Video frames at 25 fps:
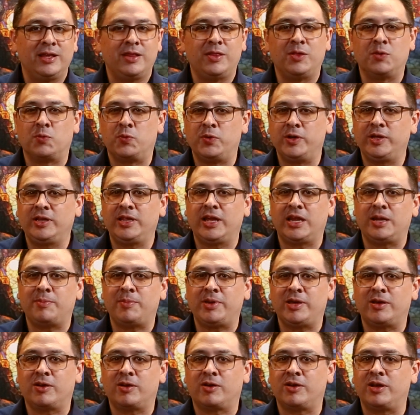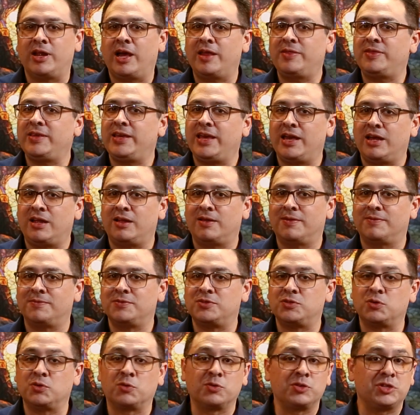the real enemy are not the
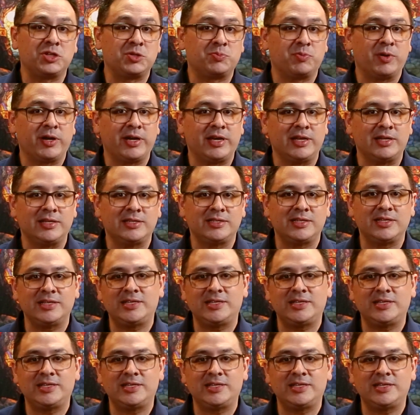elves or the Spriggans.